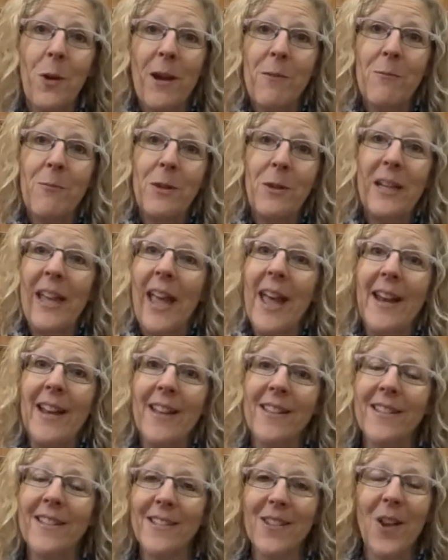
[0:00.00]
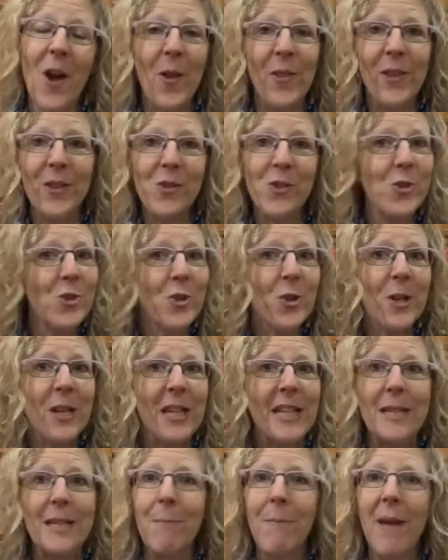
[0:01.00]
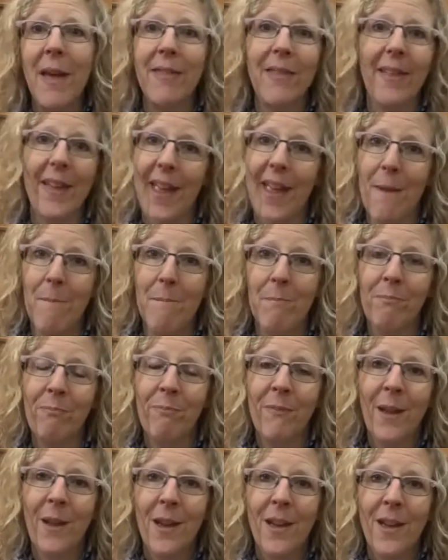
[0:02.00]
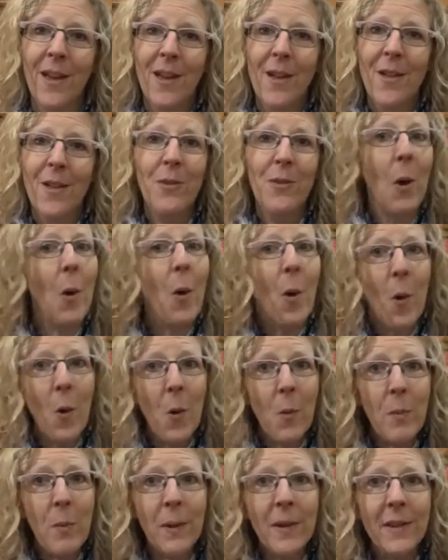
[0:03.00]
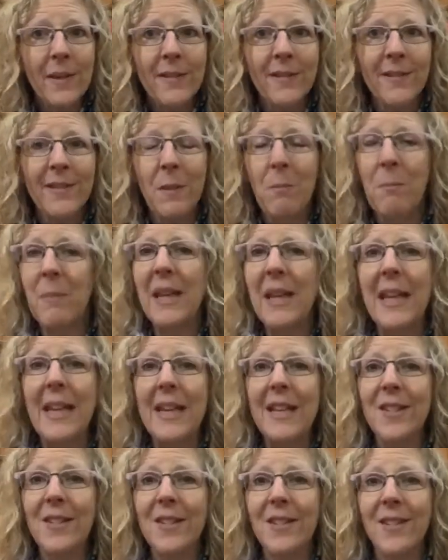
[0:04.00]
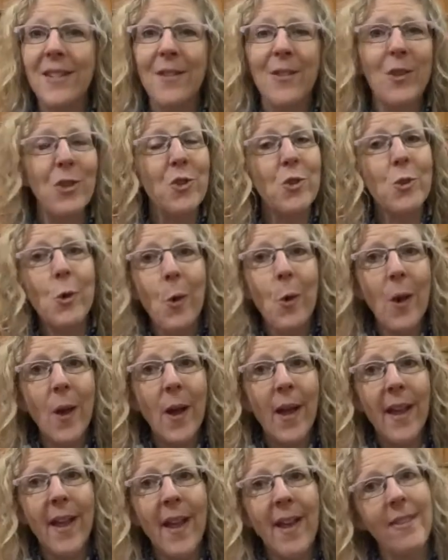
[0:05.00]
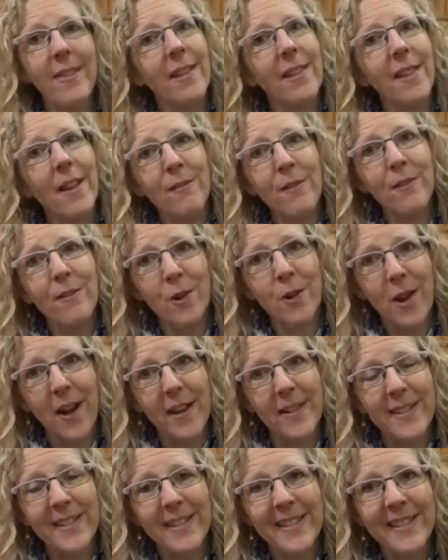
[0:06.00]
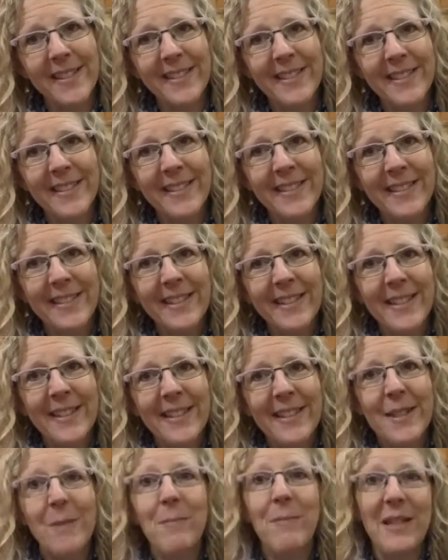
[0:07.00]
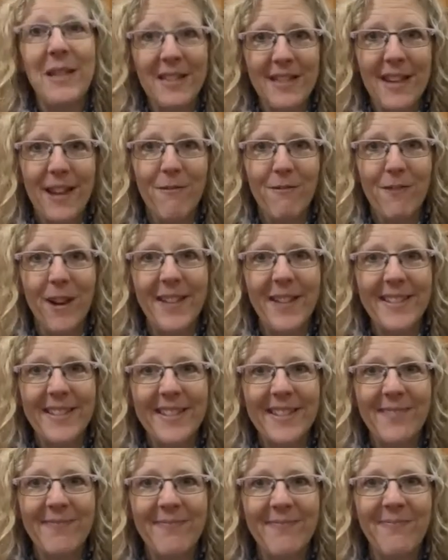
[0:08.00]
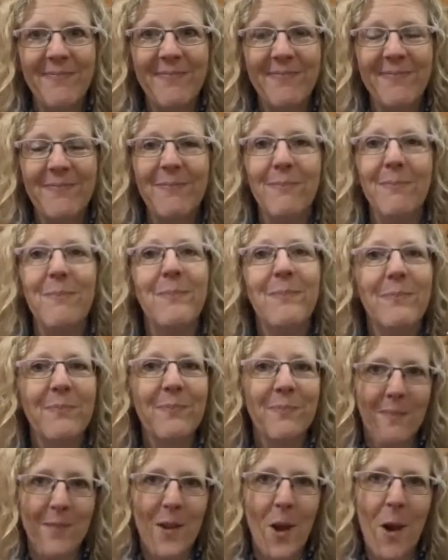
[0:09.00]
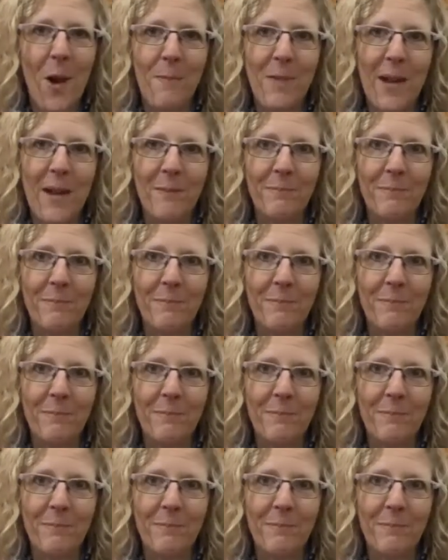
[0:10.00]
will get us on this journey to Bethlehem. The hope, the peace, the joy, and the love of Christ. Be safe, friends. Amen.